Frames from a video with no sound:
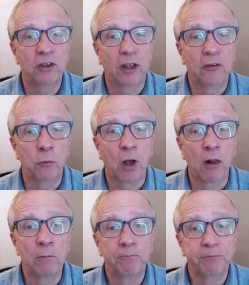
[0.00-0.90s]
as
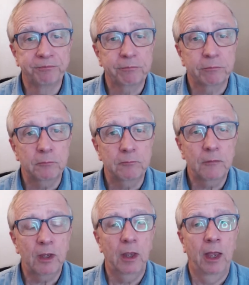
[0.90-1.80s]
well.
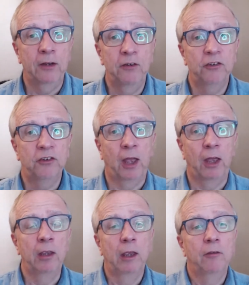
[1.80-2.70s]
And
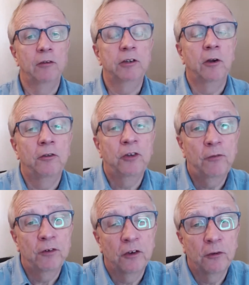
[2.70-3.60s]
the
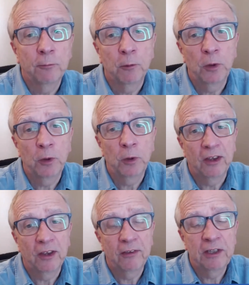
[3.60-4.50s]
differences between,
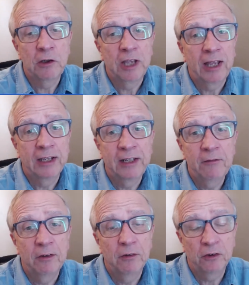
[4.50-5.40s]
say, the UK and
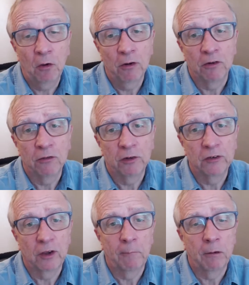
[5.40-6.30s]
even Scotland, for
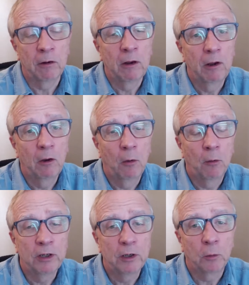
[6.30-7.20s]
example,
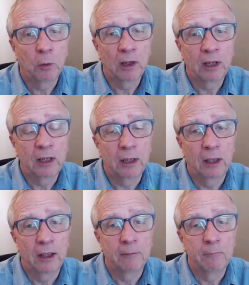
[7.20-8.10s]
or equally,
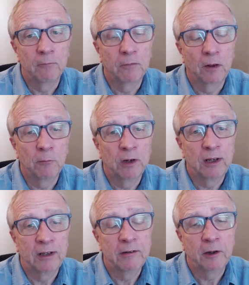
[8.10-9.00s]

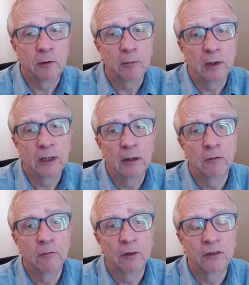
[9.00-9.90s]
really,
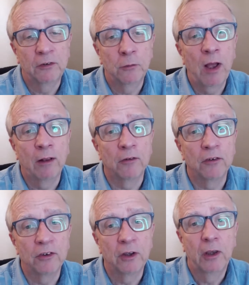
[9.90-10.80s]
England versus
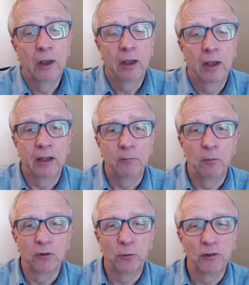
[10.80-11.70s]
Wales.
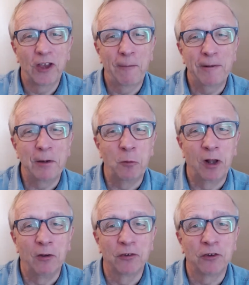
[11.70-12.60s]
What's happening in
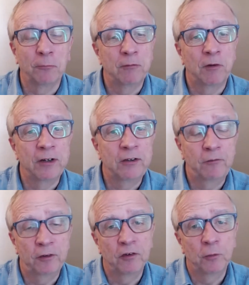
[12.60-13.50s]
Wales could be very
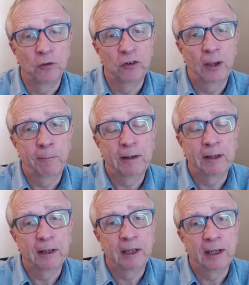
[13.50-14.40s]
different to what's
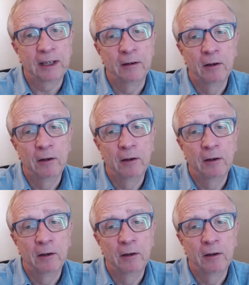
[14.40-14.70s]
happening in